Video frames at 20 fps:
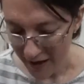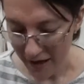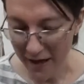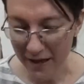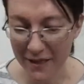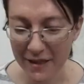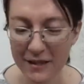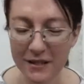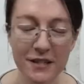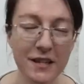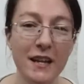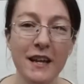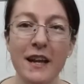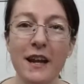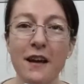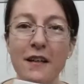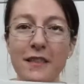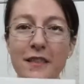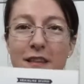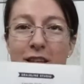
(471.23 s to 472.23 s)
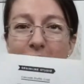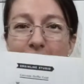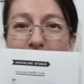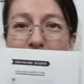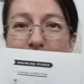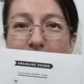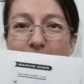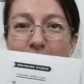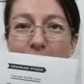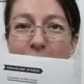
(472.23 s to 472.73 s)
And then check out this
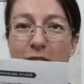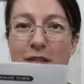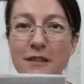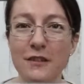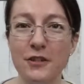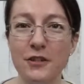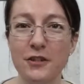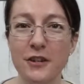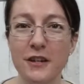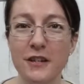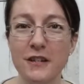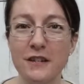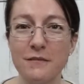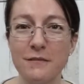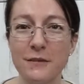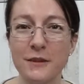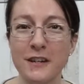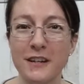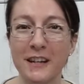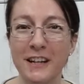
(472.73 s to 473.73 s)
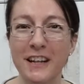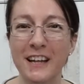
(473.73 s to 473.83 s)
instruction booklet.